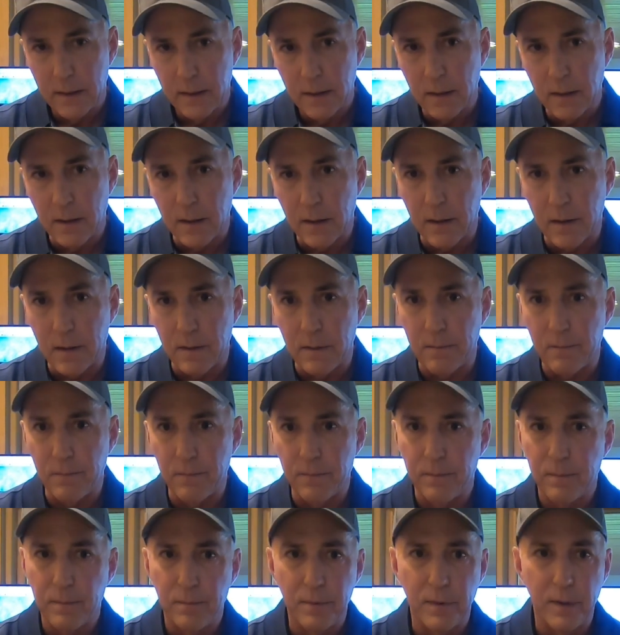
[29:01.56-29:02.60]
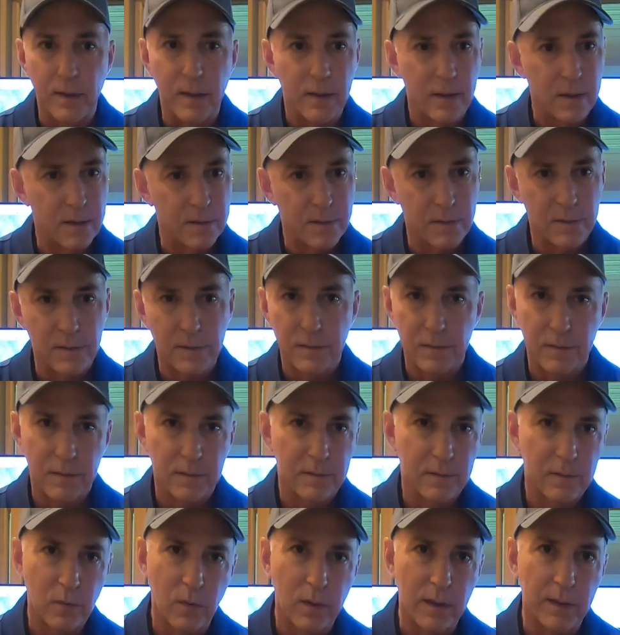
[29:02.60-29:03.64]
But it's
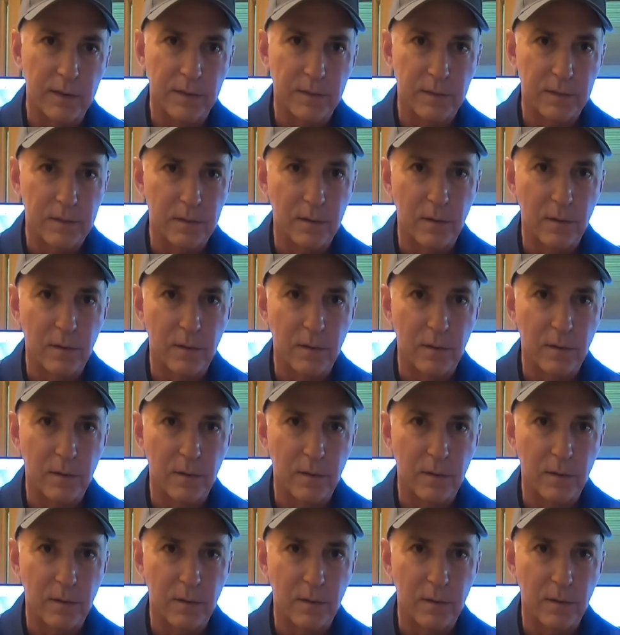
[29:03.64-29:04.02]
twice